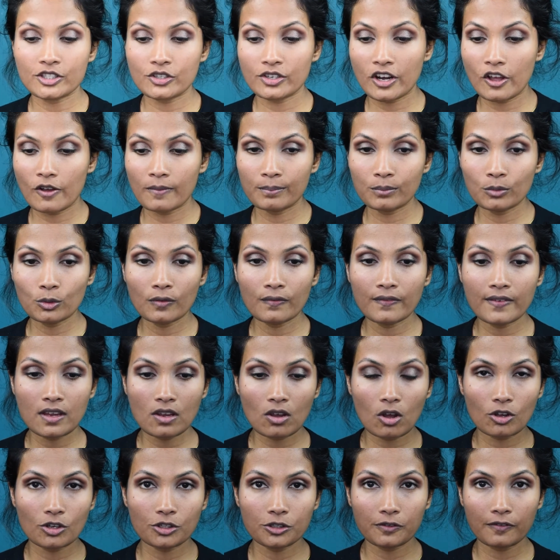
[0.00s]
so now moving
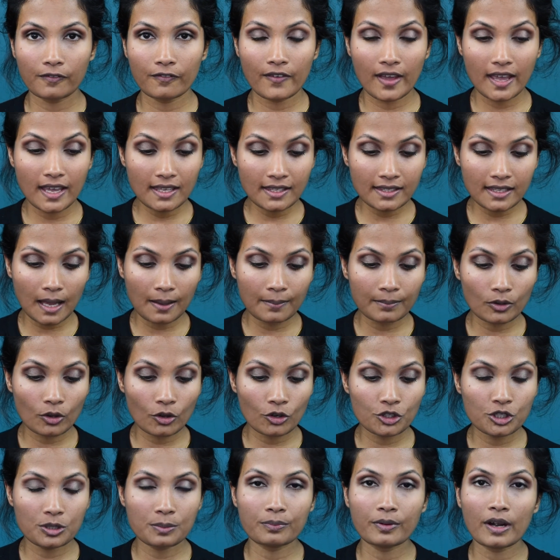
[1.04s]
on to face. I'm
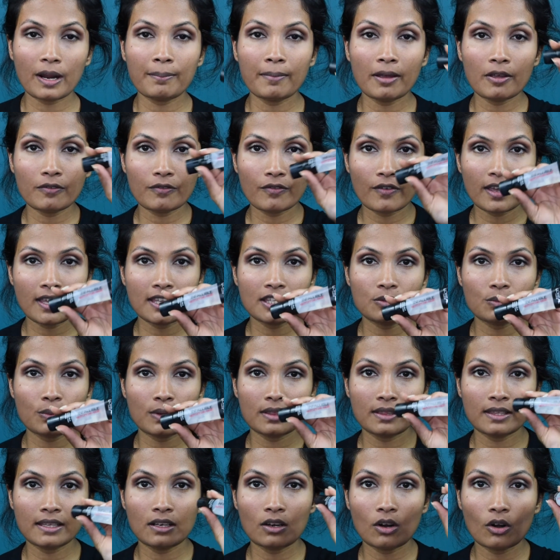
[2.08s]
going to prime my face
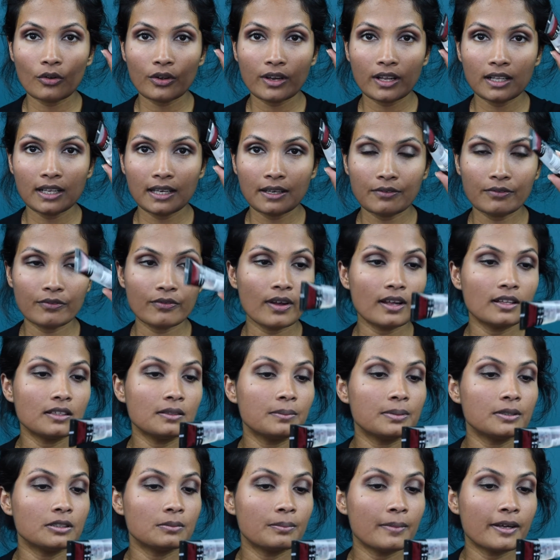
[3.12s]
with the L'Oreal
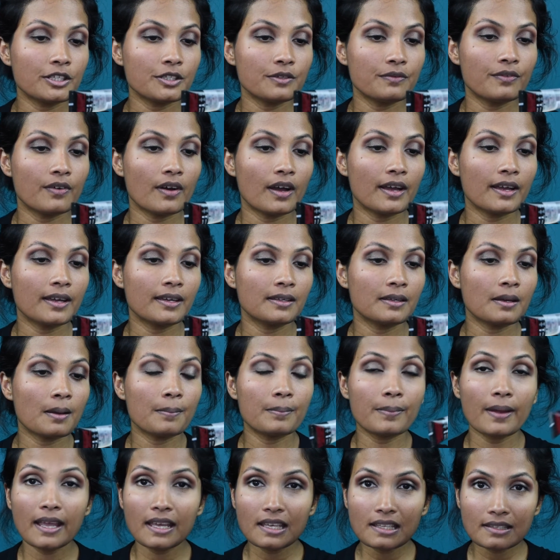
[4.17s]
Infallible Mattifying
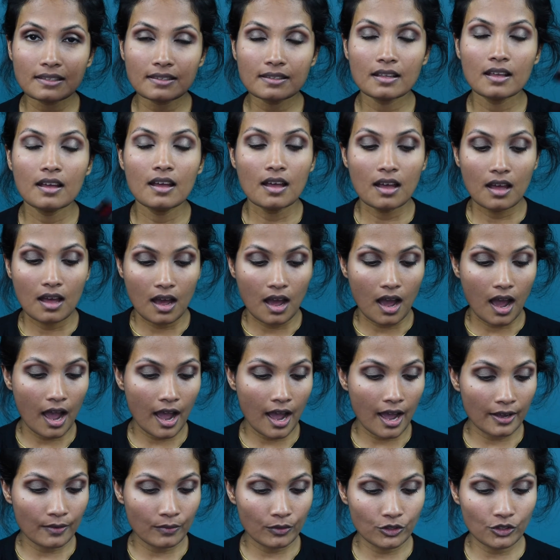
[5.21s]
Base.
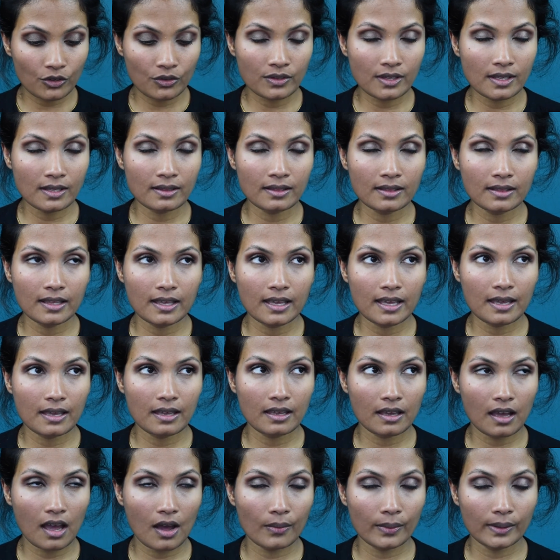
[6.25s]
I was using
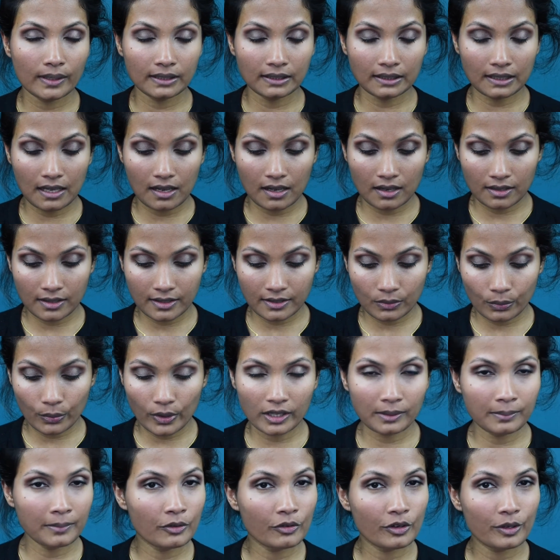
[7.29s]
the Hourglass Veil
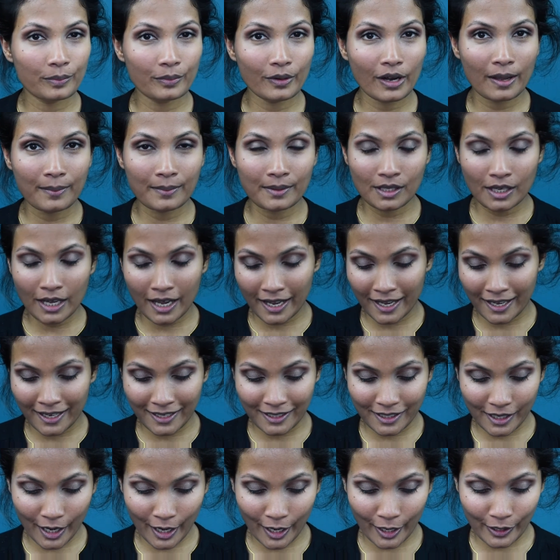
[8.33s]
Mineral Primer and
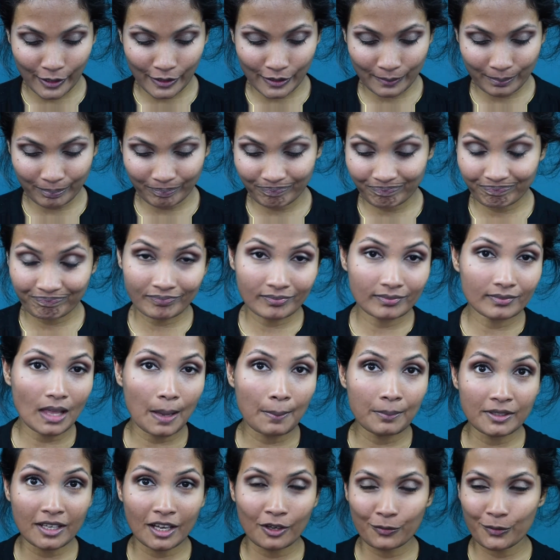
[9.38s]

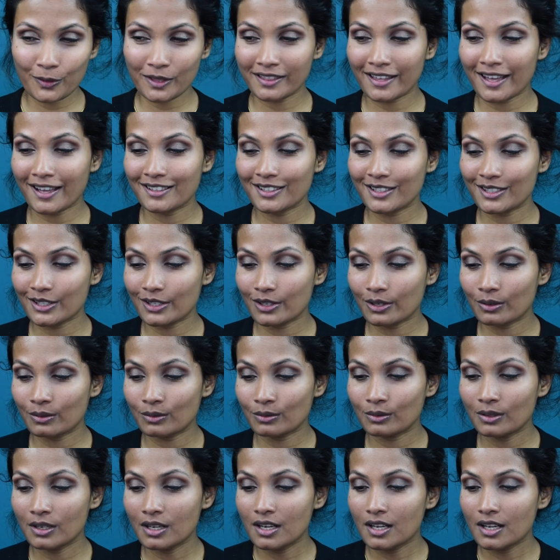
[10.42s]
I'm done with that. So